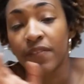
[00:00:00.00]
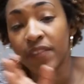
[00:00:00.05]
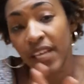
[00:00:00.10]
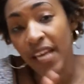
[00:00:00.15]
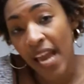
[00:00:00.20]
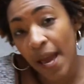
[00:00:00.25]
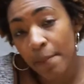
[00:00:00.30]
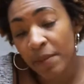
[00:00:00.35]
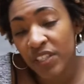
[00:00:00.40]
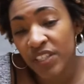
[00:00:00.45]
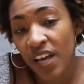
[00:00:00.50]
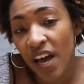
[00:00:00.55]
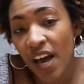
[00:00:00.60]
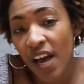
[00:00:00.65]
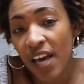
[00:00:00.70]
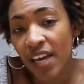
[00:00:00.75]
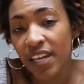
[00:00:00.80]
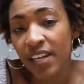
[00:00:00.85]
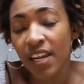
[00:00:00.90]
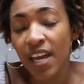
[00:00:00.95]
the
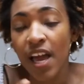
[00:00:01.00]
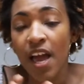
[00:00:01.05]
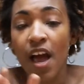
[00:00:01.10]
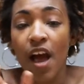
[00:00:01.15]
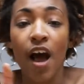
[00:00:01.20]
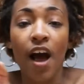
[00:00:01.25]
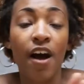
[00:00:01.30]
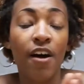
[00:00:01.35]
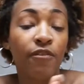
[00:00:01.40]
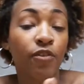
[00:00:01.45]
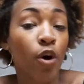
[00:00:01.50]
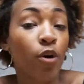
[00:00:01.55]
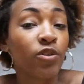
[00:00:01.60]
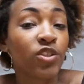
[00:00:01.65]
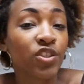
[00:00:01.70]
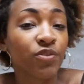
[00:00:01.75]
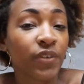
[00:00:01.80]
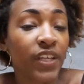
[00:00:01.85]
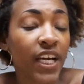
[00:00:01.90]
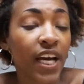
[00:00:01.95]
Amazon, of
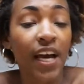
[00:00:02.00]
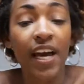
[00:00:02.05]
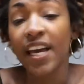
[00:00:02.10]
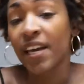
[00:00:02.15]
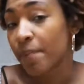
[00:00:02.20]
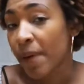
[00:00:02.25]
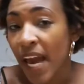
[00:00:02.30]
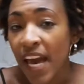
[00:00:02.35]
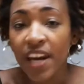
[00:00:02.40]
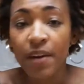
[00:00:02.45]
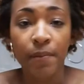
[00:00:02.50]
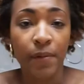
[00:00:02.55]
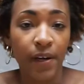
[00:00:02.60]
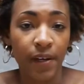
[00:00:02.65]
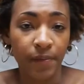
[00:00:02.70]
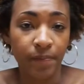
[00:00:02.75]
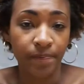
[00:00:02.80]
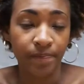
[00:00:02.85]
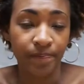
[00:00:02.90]
Costa Rica, and Panama,